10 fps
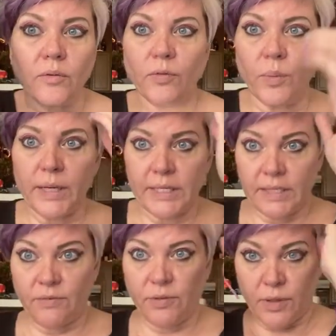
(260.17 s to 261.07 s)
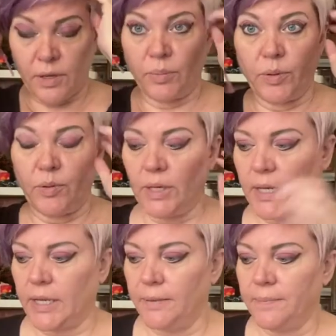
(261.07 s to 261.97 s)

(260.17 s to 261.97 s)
for what he did for the community.